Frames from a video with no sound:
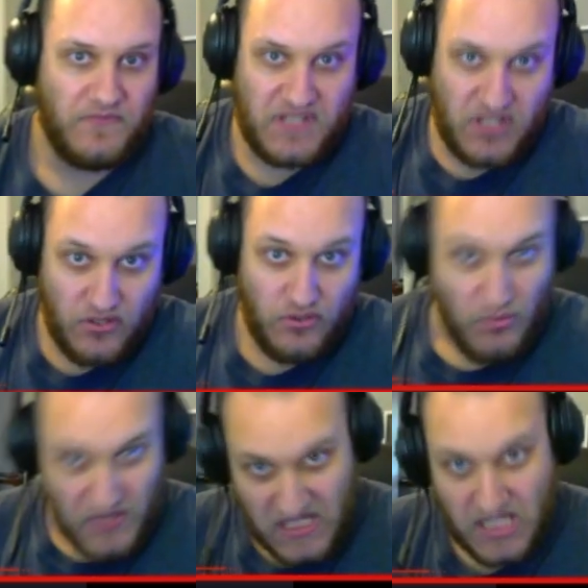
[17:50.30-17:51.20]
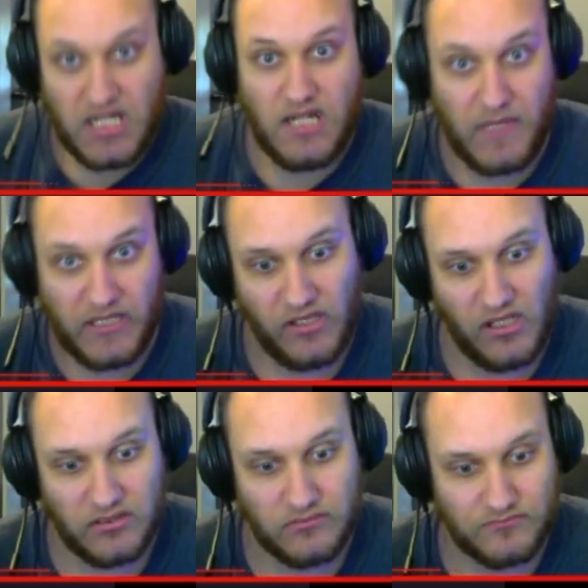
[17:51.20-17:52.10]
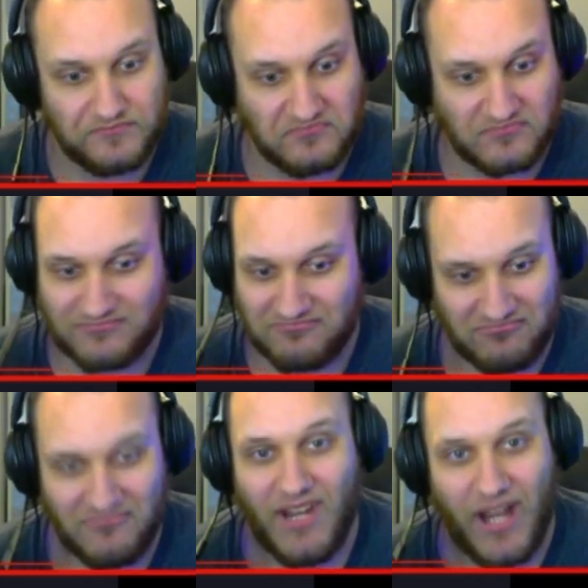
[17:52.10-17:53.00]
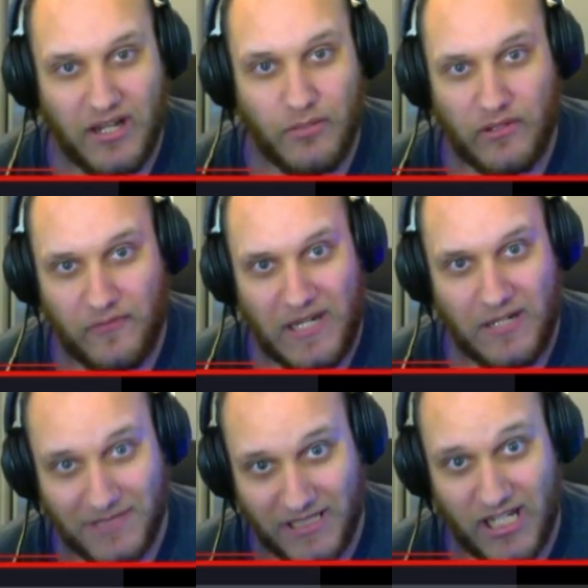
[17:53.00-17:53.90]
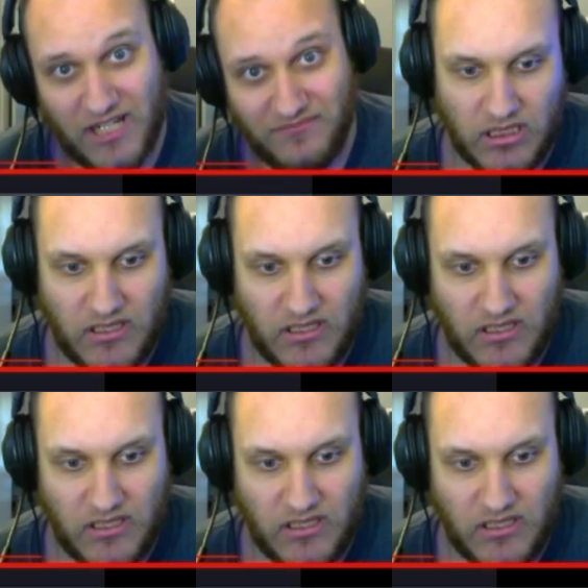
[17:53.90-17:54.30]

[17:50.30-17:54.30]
to CTB long, and you would have been able to get him.